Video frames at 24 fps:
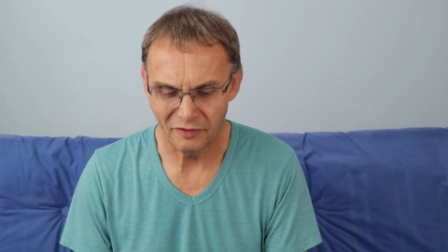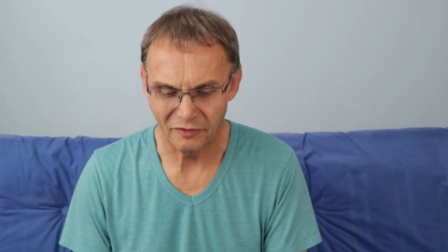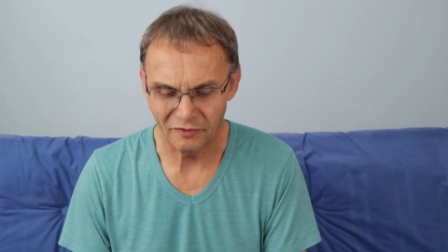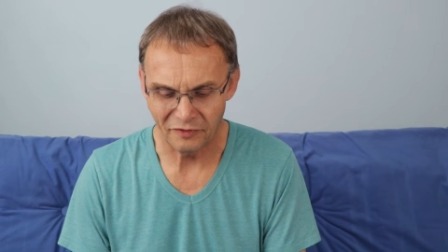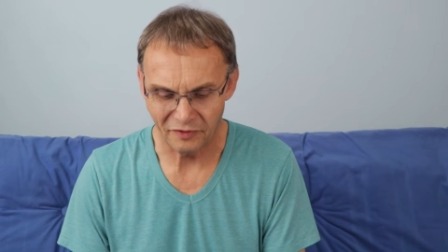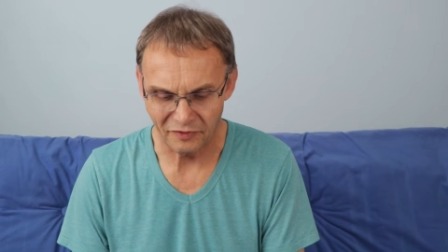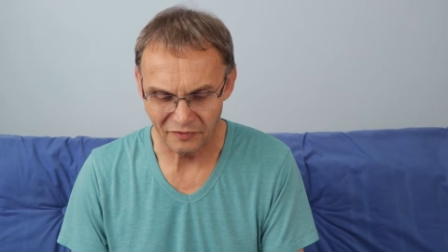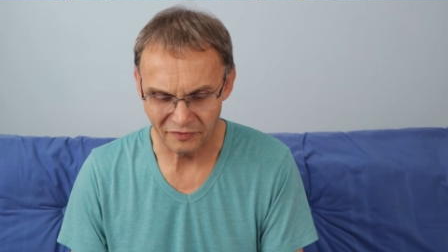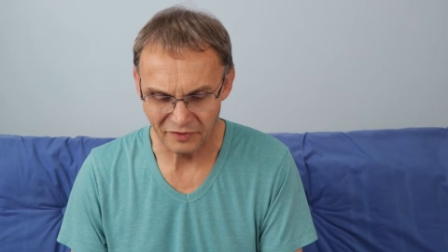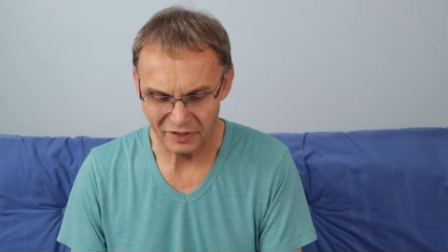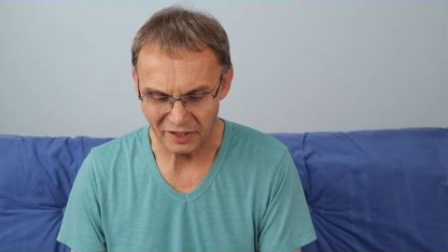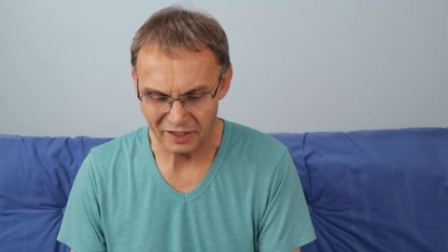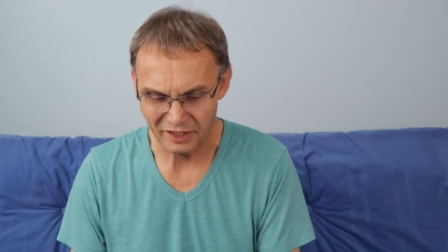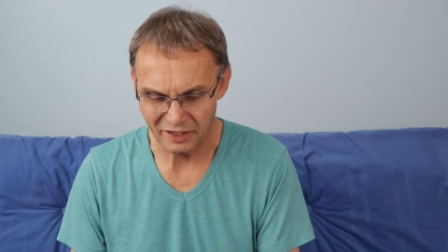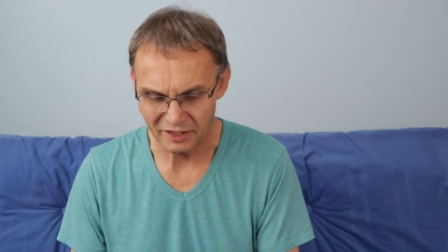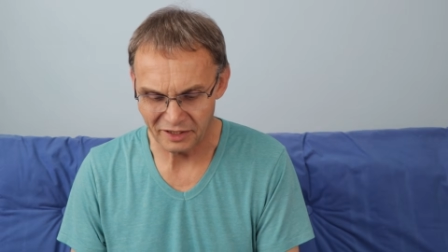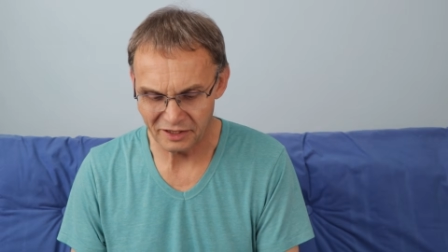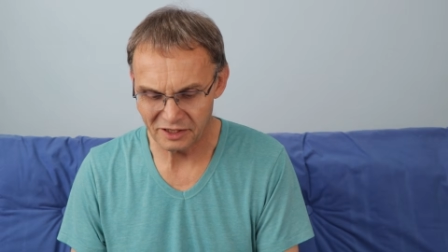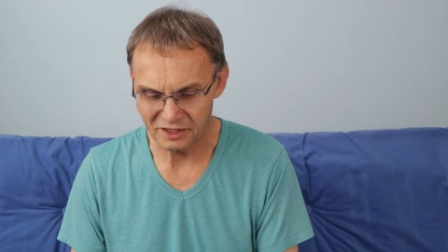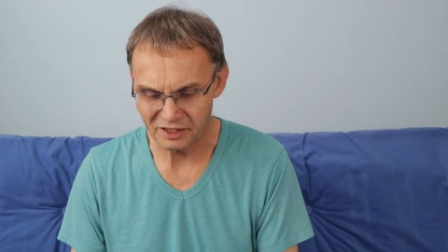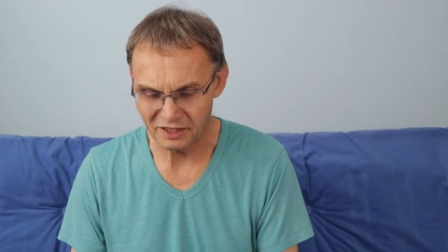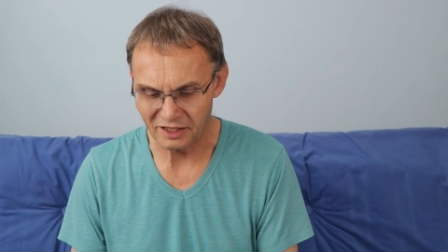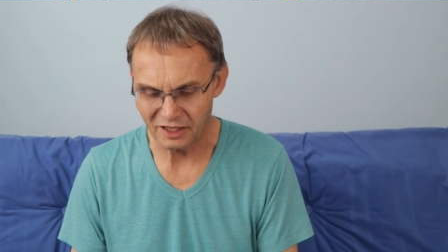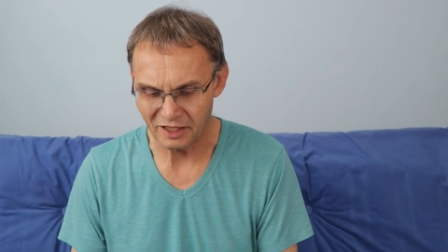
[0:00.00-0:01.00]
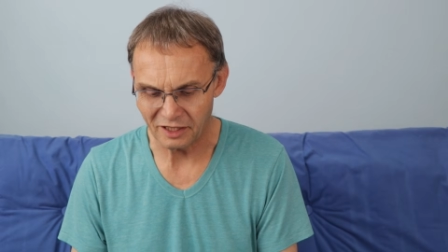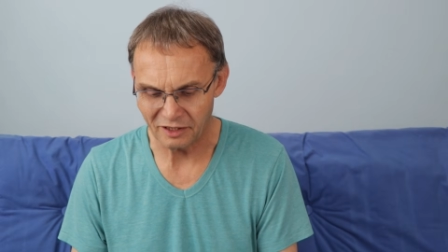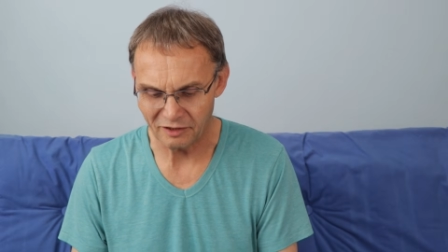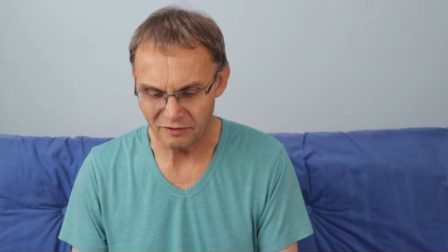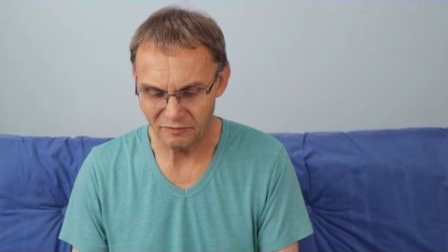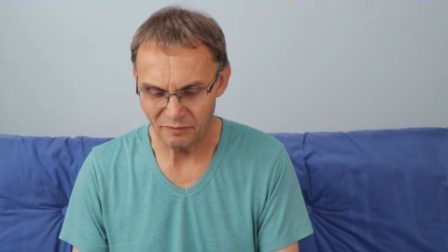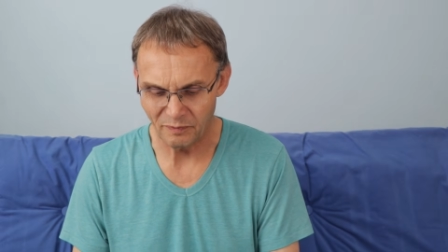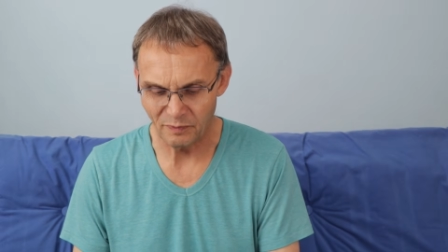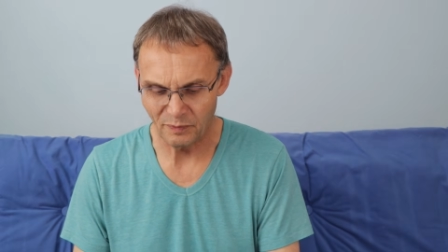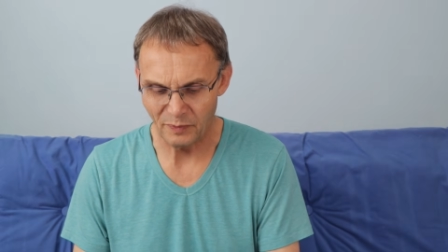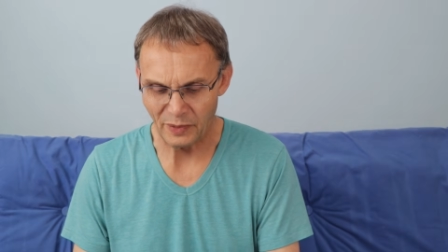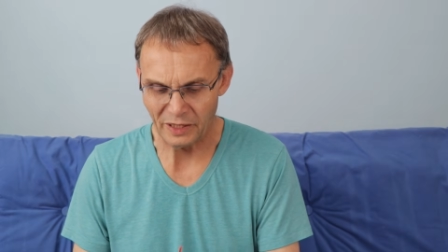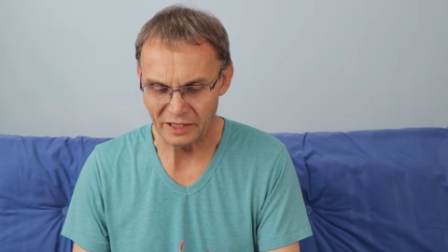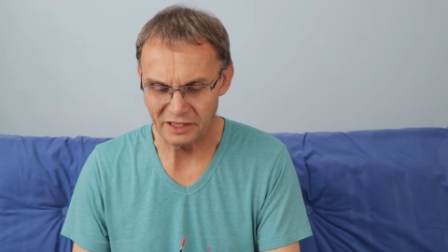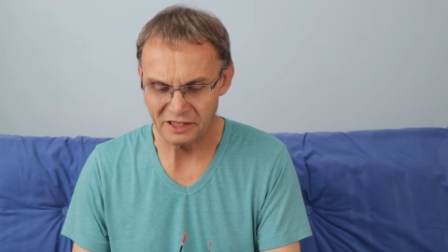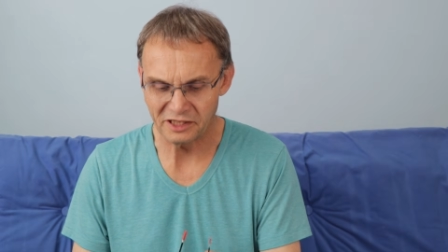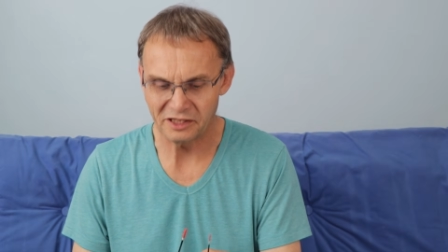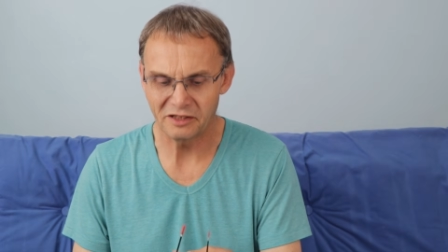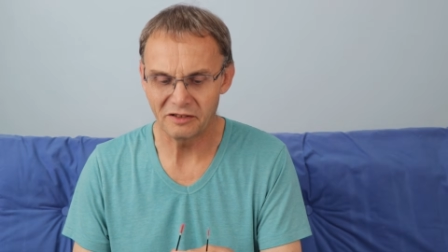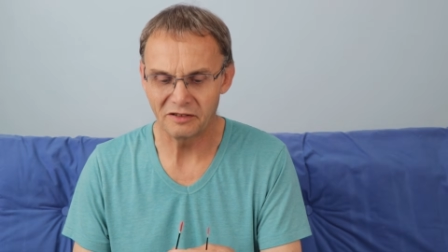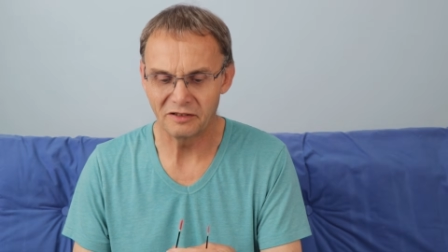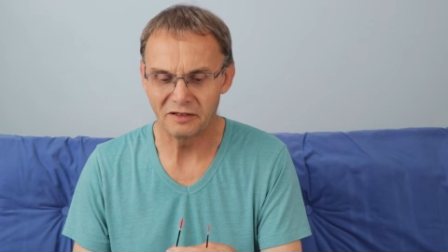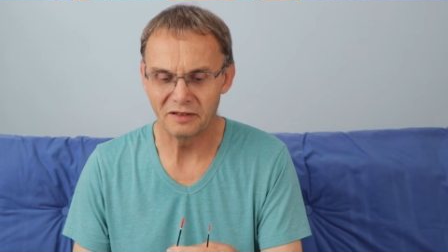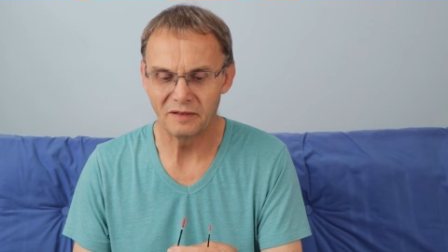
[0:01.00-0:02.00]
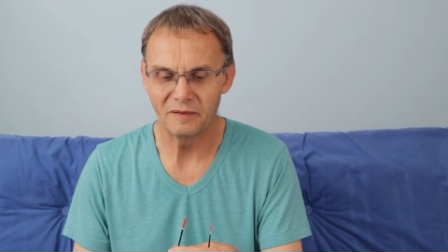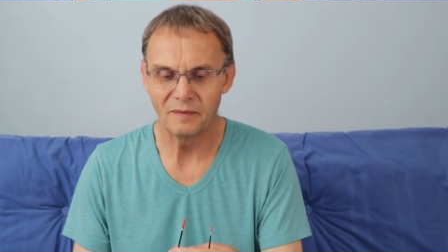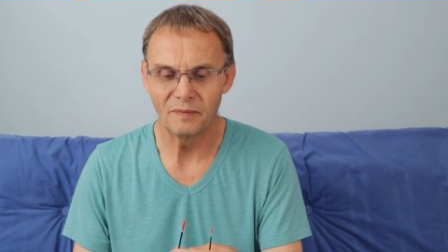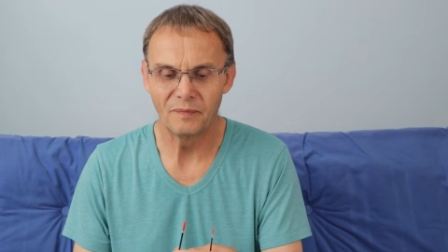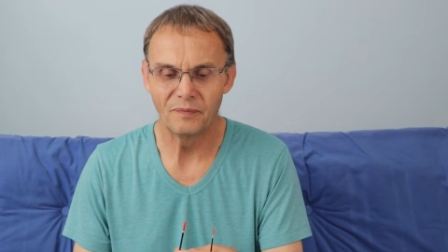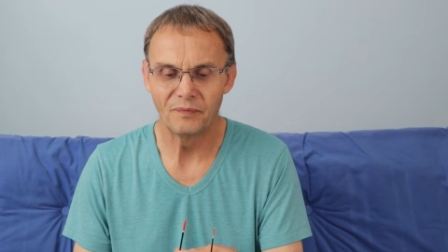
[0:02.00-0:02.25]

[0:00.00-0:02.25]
50 years ago, based on,